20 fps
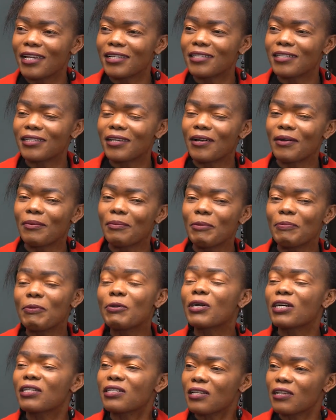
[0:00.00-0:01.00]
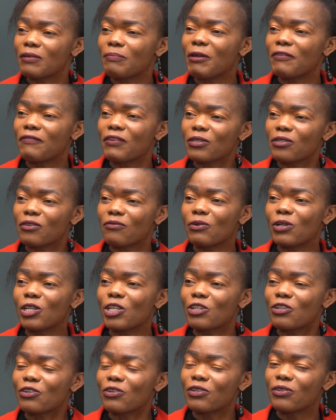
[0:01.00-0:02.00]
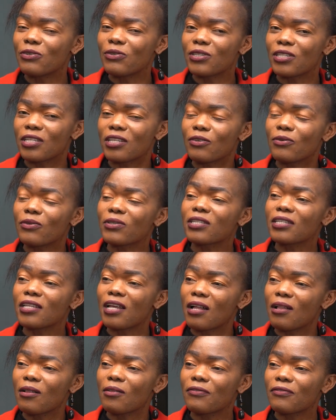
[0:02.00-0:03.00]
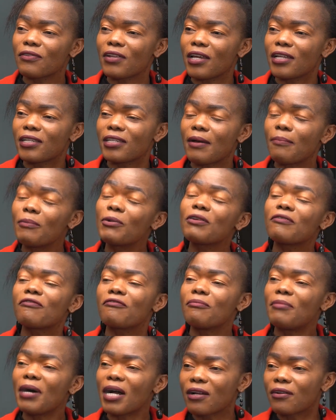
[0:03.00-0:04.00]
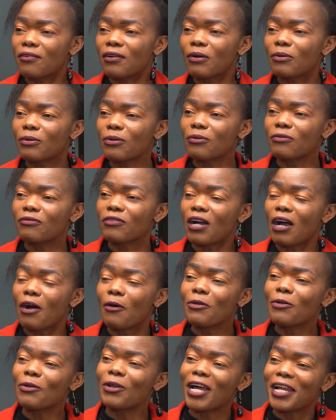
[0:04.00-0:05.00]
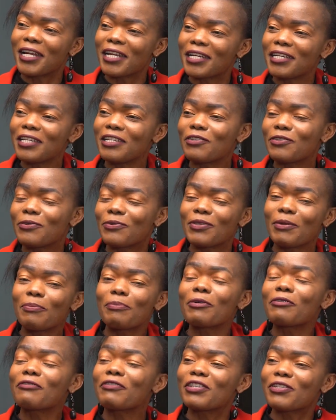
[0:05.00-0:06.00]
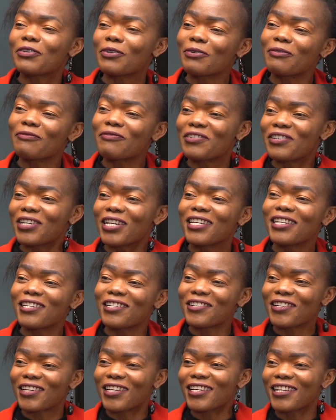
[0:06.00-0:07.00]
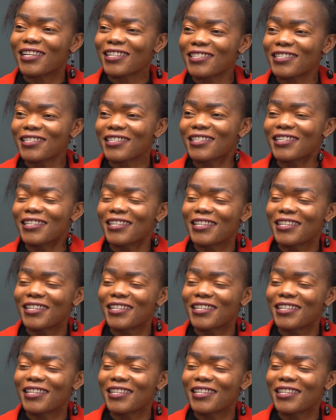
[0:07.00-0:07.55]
and uh, maybe you can start by first of all introducing yourself and a brief background of how you landed into the profession of training trainers.